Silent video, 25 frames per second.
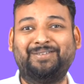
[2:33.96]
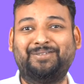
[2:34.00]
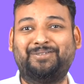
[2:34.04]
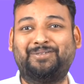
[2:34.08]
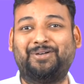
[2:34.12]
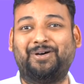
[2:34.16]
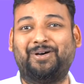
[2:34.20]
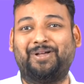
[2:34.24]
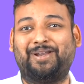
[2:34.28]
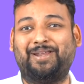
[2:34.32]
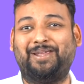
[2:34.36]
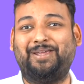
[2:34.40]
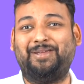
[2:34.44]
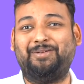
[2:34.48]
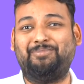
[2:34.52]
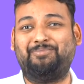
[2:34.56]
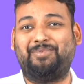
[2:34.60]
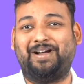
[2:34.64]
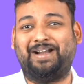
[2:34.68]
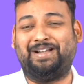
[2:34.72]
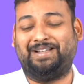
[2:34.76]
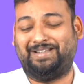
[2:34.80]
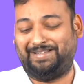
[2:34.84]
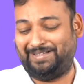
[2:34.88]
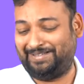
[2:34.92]
Sorry,
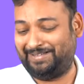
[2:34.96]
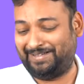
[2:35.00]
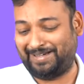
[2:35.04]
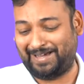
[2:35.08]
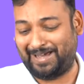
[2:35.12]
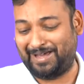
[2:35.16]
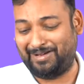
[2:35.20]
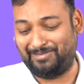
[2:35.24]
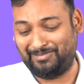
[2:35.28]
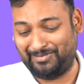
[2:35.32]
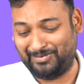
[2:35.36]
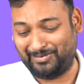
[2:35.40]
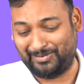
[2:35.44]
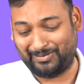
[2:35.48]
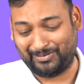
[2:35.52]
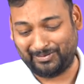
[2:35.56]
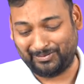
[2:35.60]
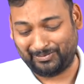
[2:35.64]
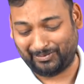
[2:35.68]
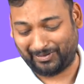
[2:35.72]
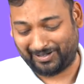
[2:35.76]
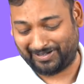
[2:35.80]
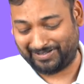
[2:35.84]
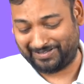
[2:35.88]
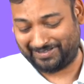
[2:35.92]
but I have no clue
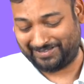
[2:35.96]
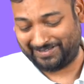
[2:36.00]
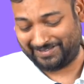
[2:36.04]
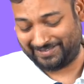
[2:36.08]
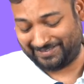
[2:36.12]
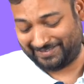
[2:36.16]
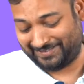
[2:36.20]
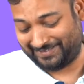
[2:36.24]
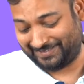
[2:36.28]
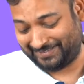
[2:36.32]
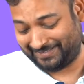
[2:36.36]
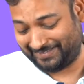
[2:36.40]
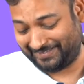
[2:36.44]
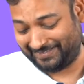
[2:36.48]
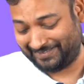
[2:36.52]
what is this.